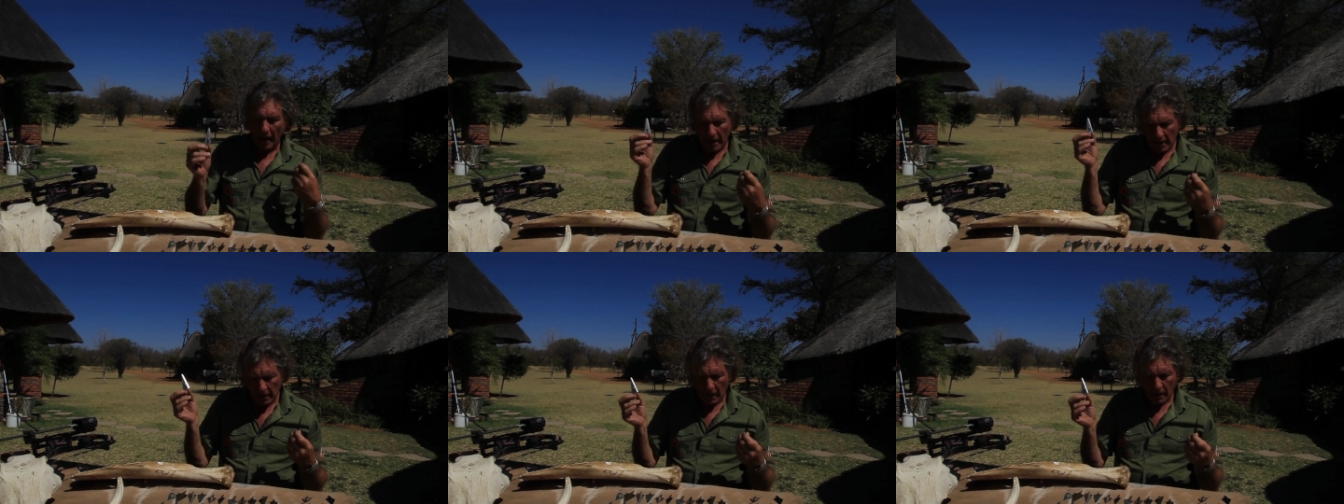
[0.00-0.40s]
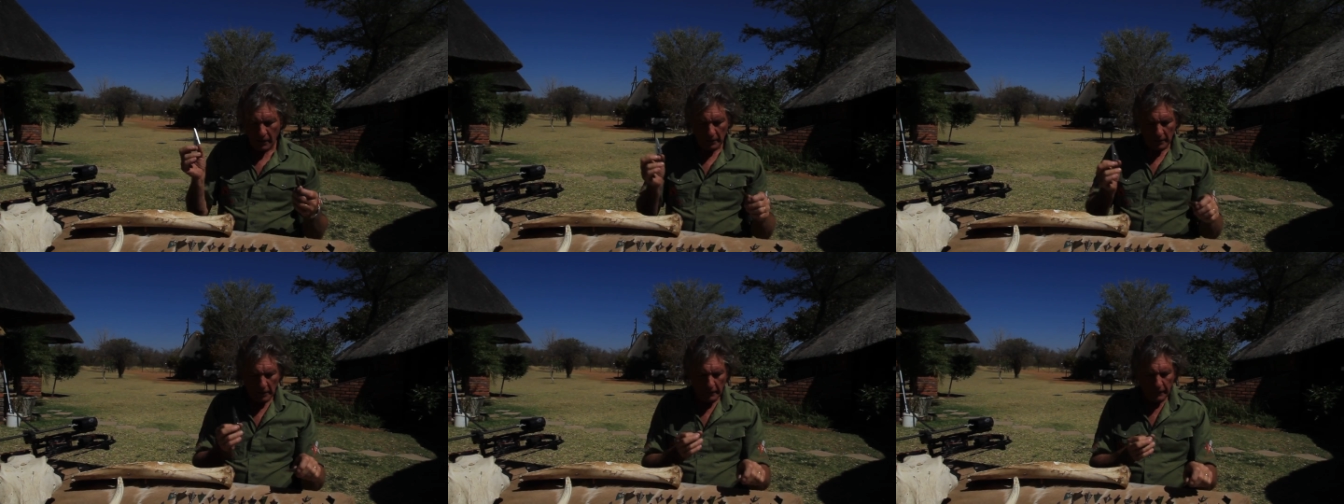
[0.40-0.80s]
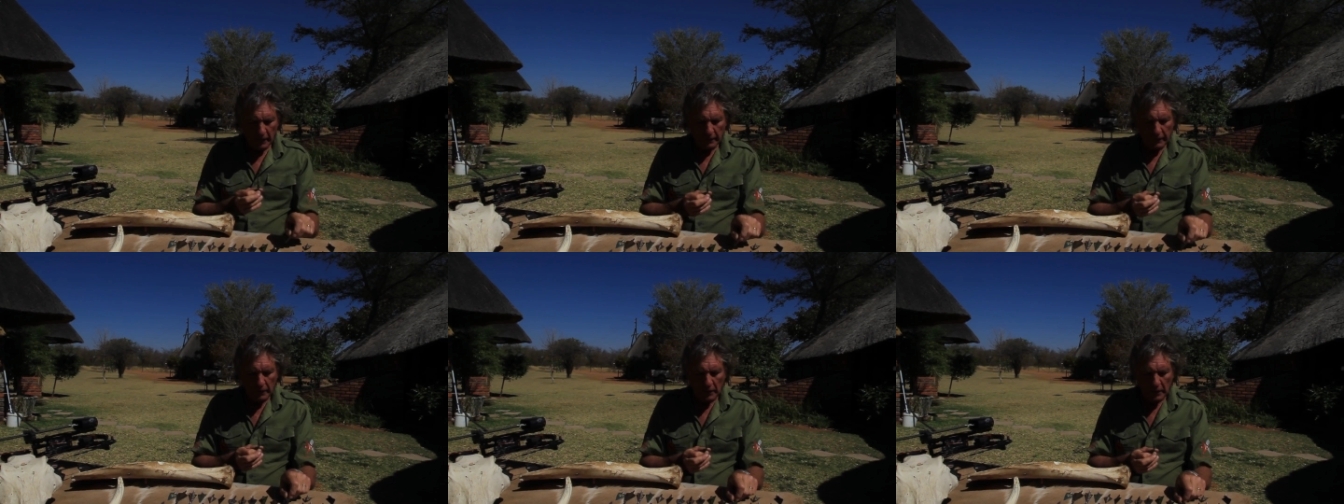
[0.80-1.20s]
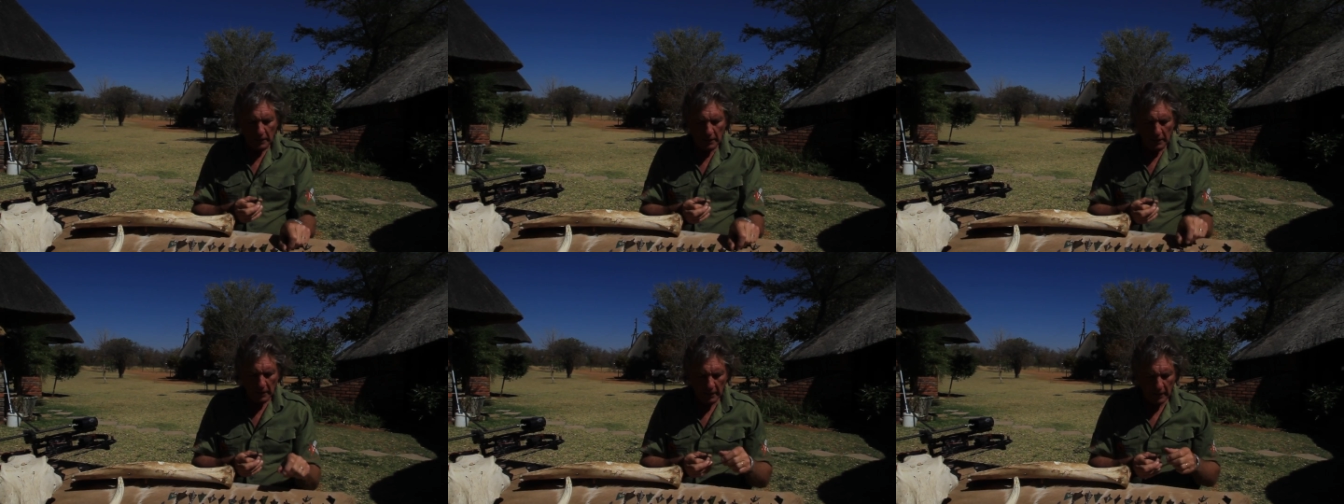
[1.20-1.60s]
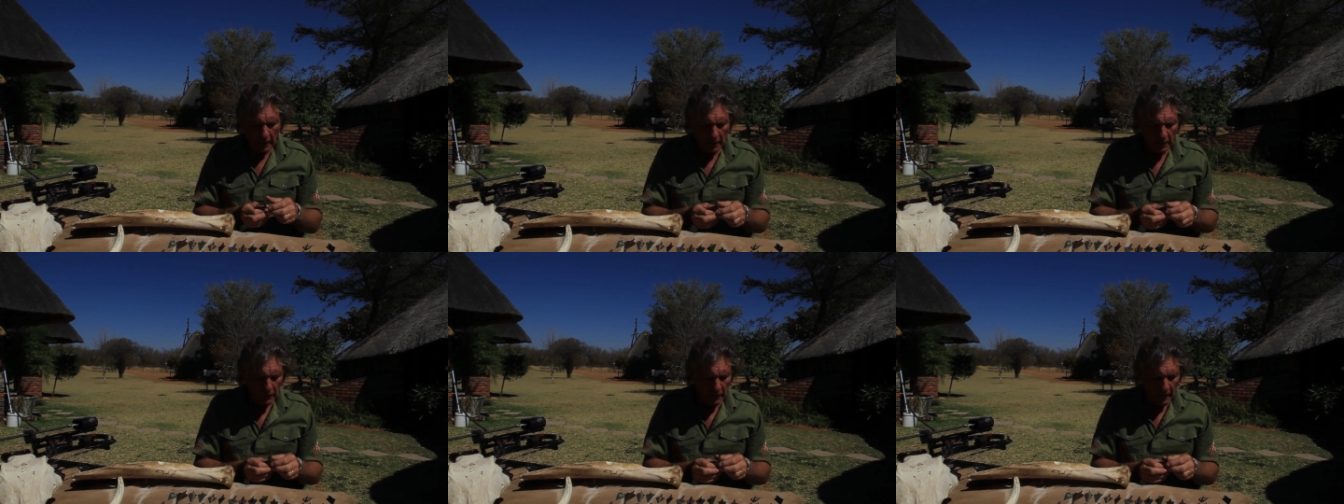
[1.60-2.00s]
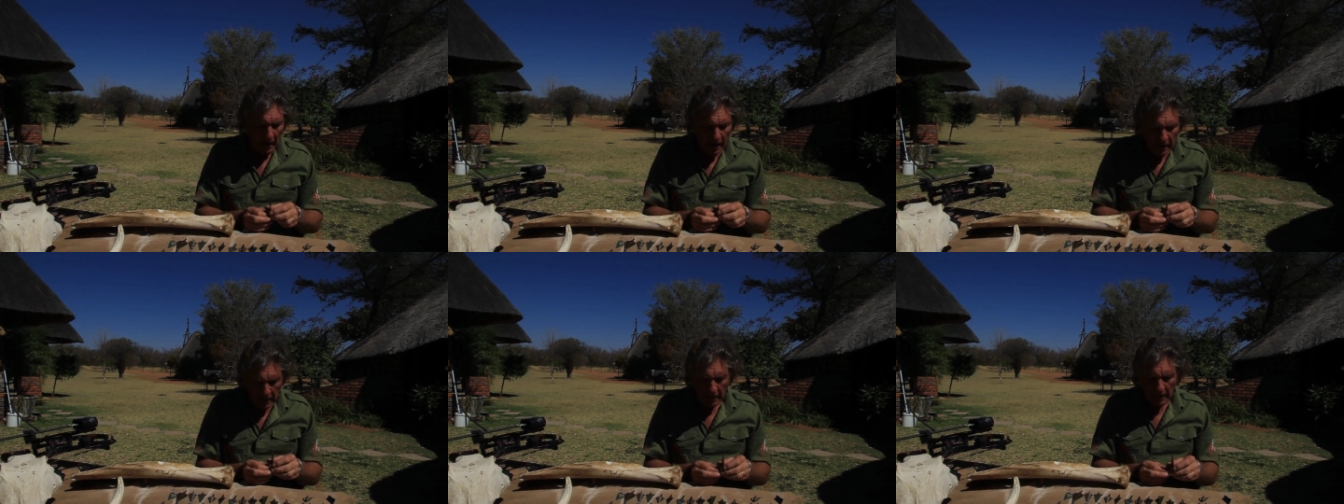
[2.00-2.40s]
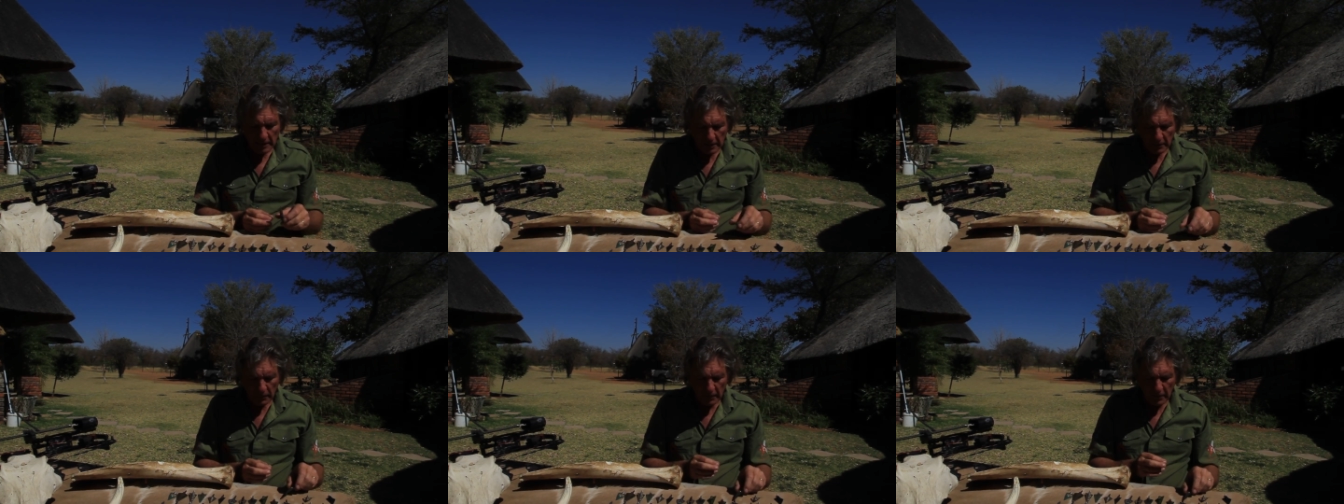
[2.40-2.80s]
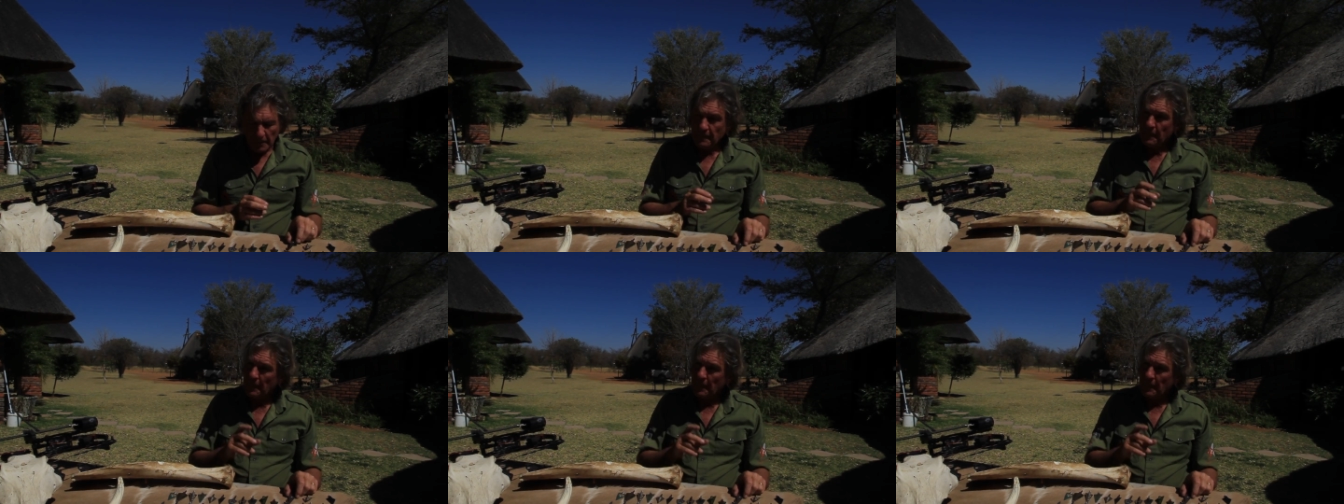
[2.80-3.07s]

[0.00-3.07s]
and out if I've got a entry and an exit wound,